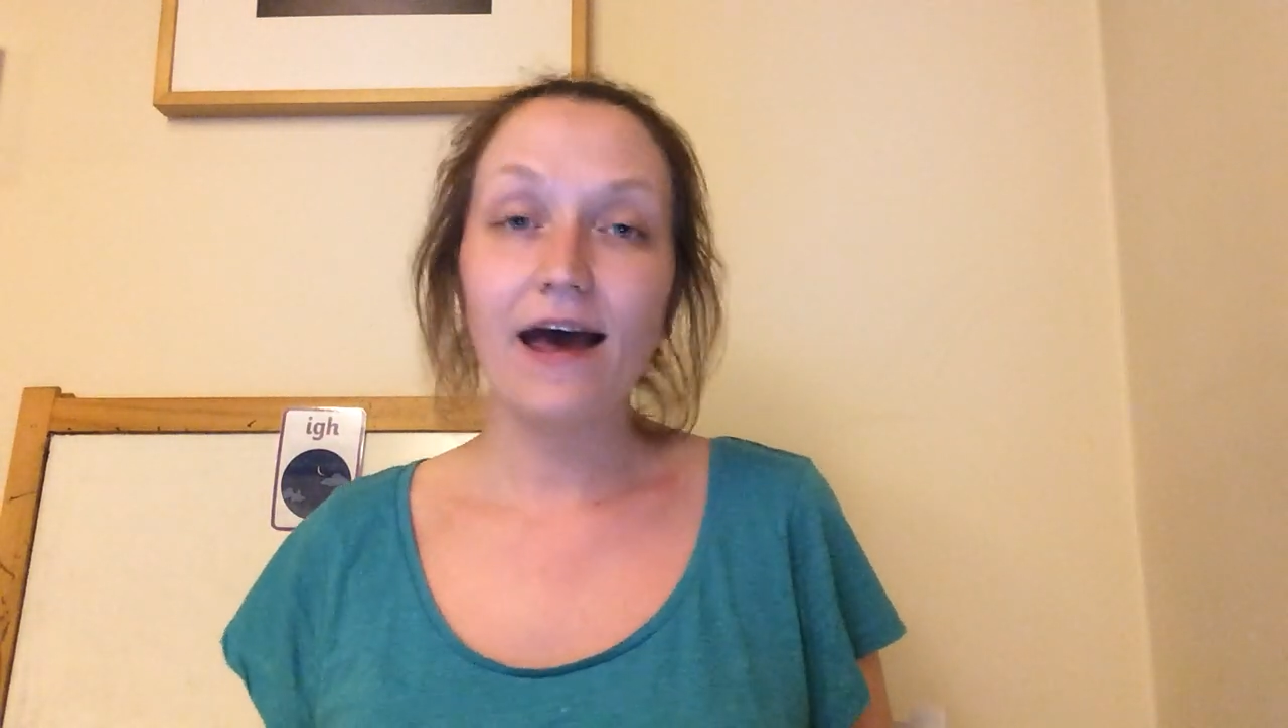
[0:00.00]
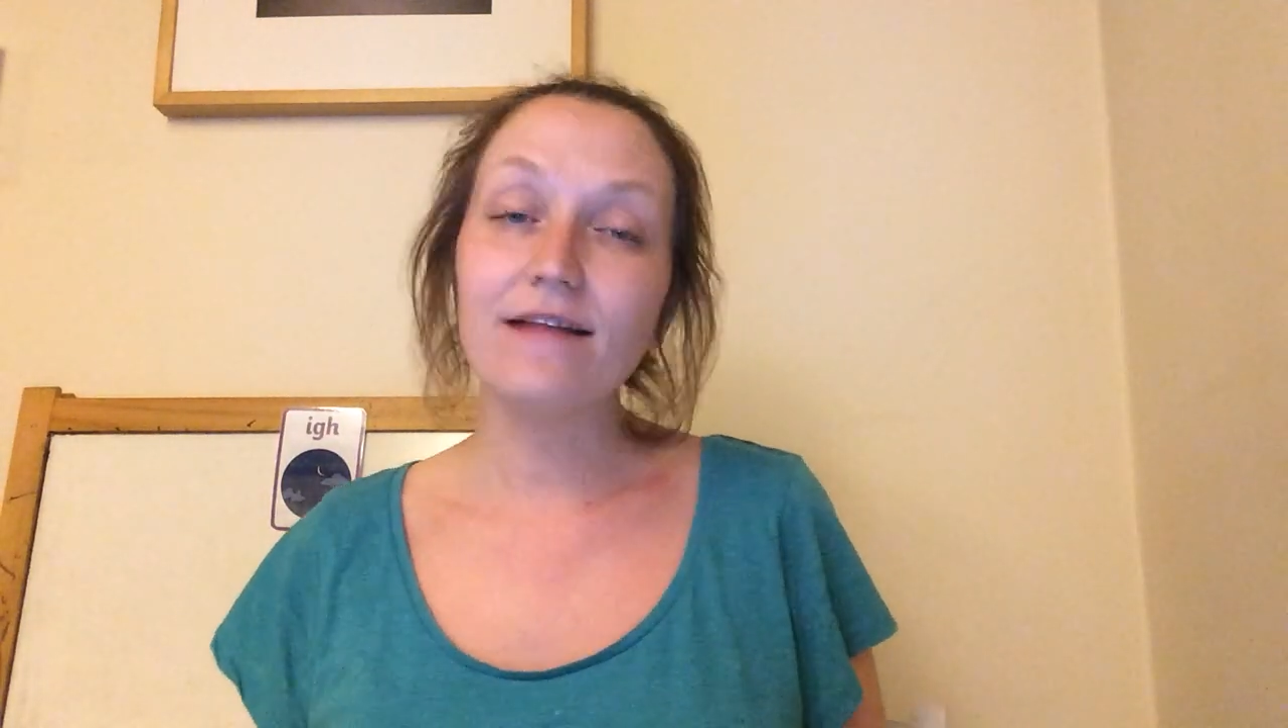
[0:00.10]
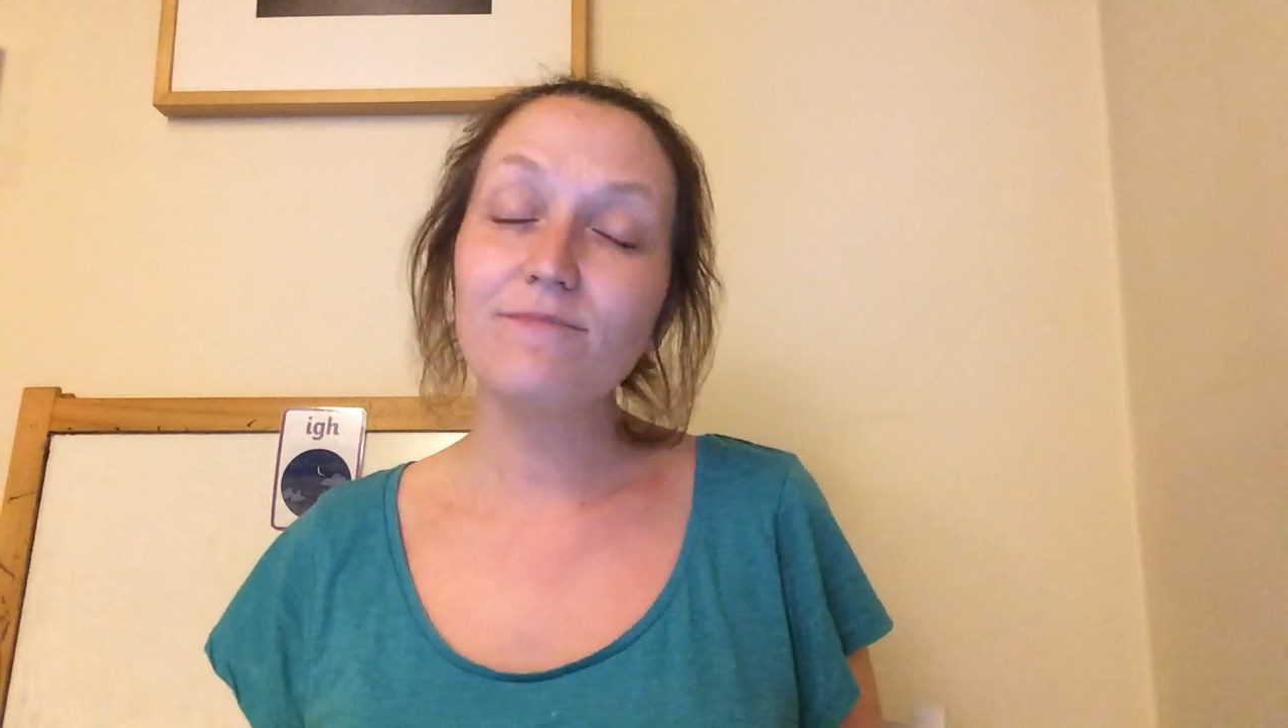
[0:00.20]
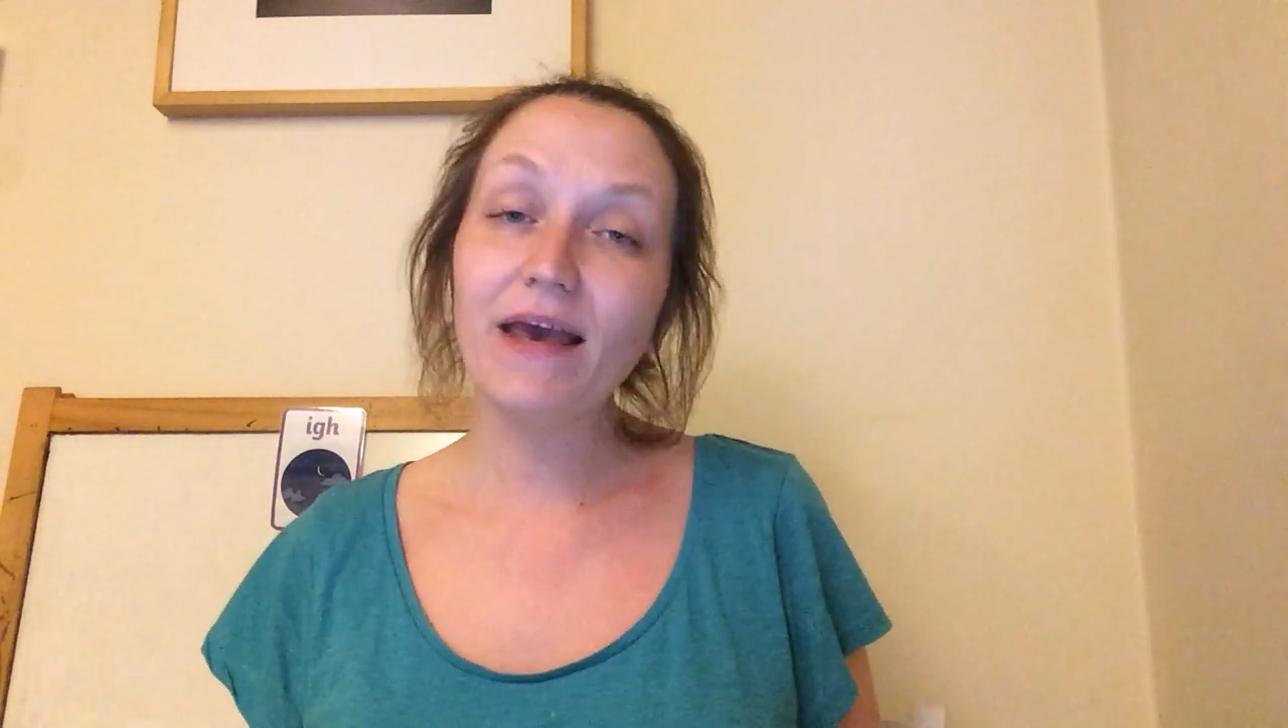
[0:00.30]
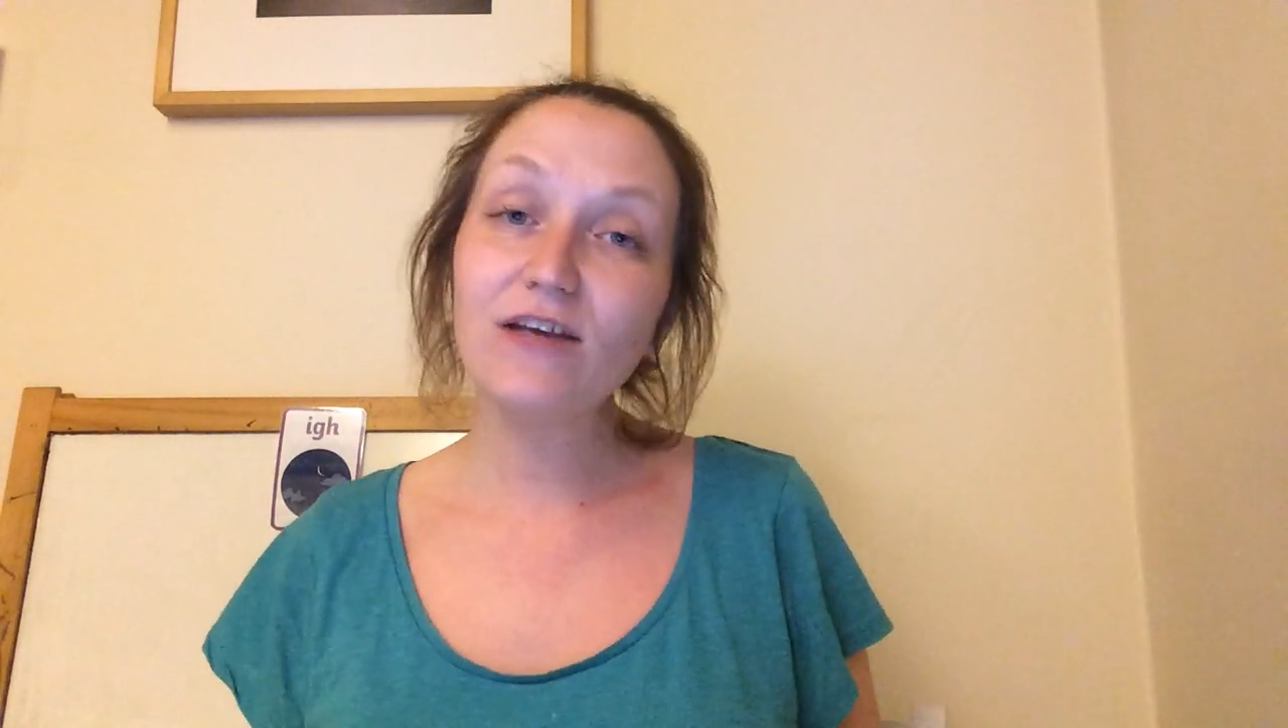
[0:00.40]

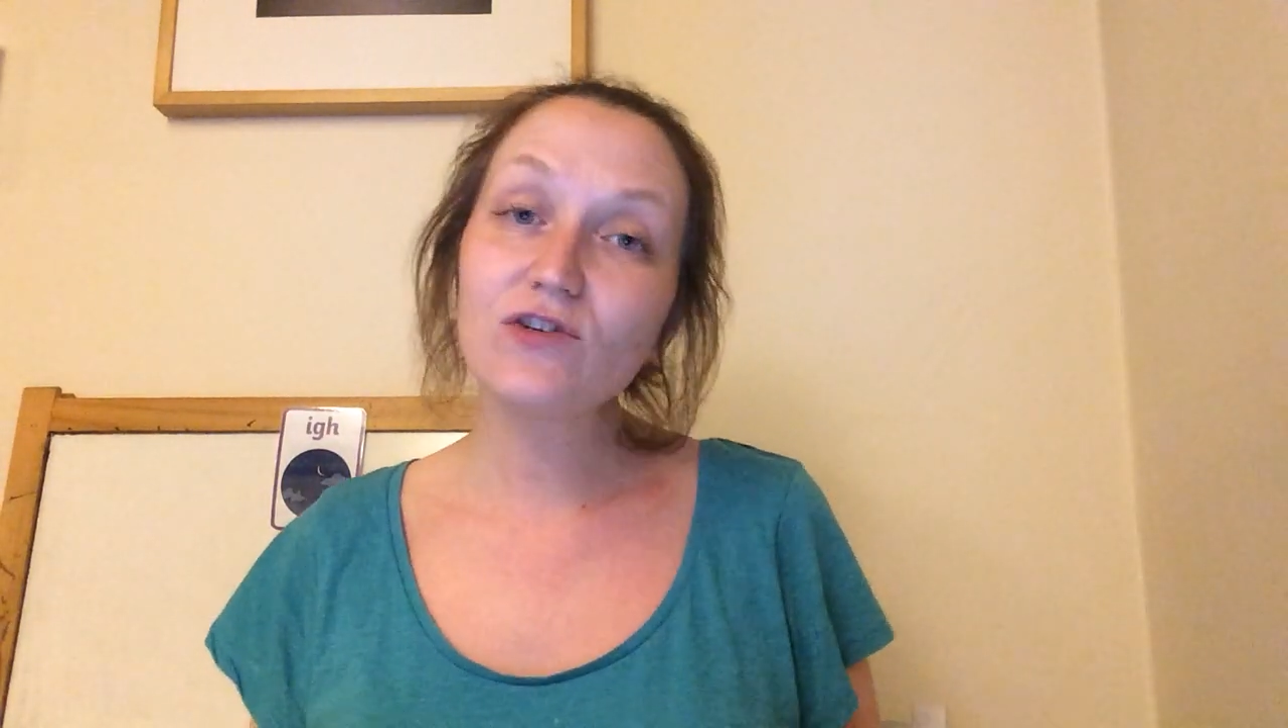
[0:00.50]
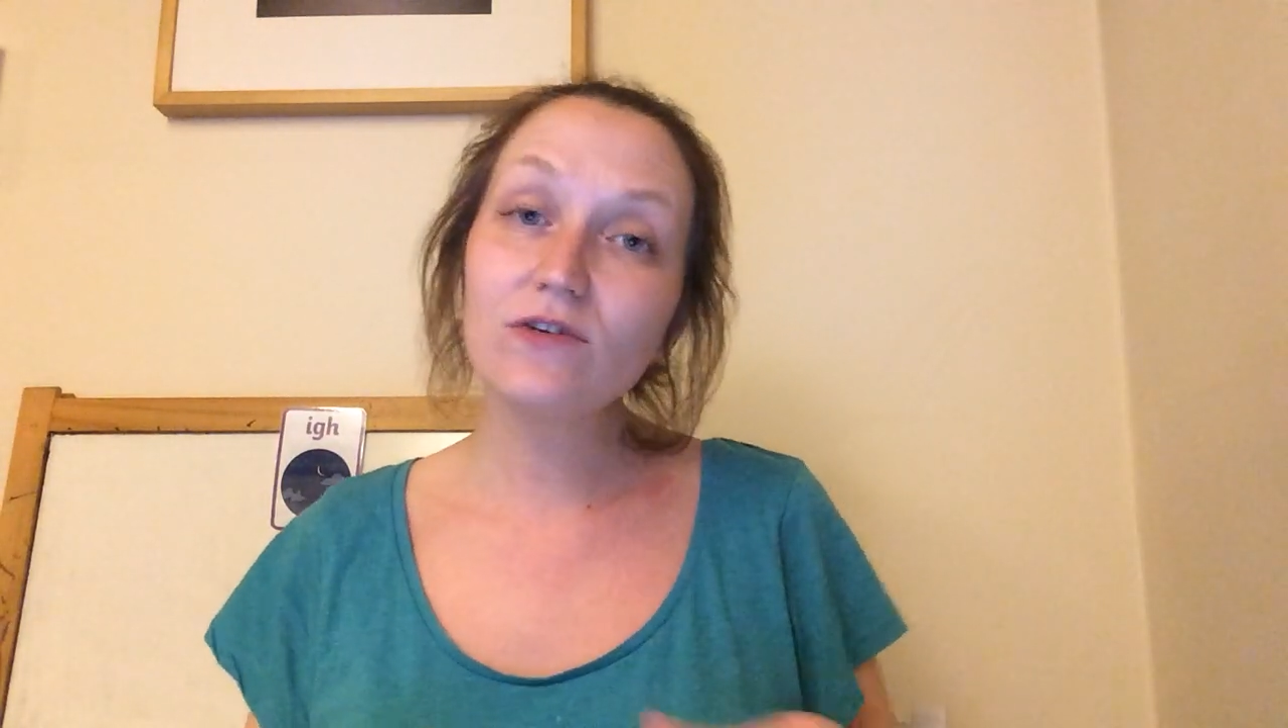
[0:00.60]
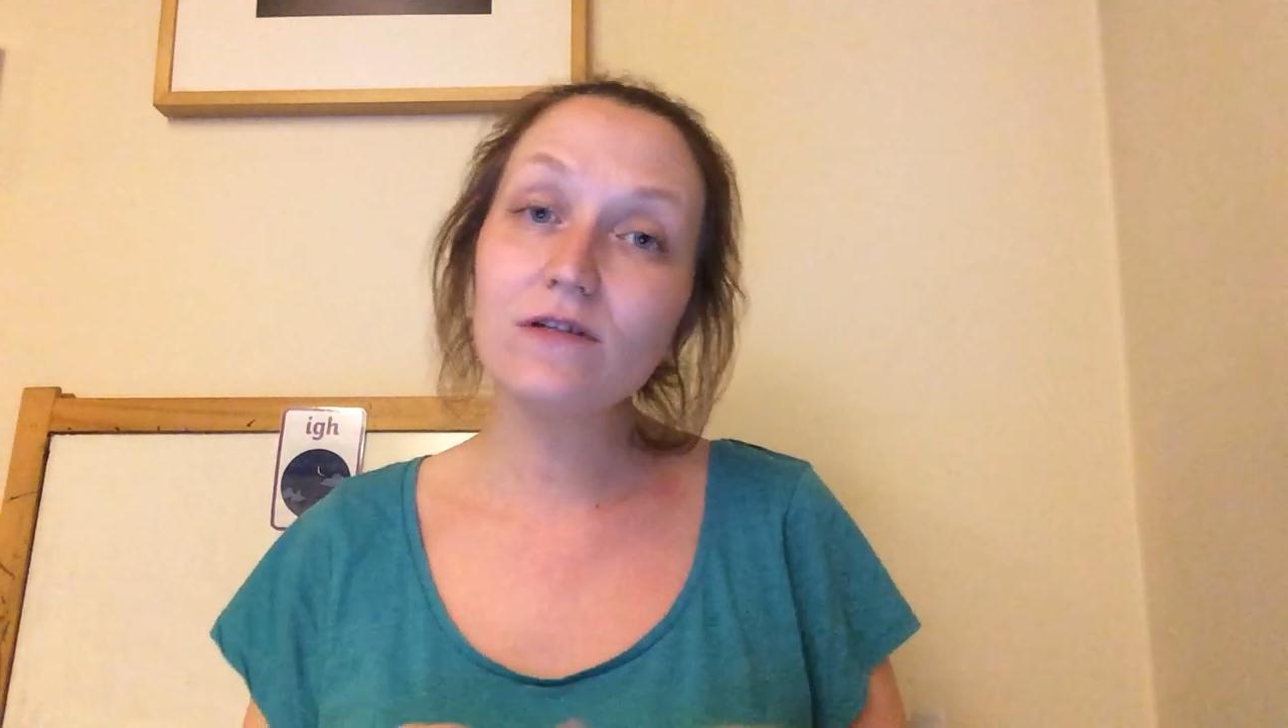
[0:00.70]
and make sure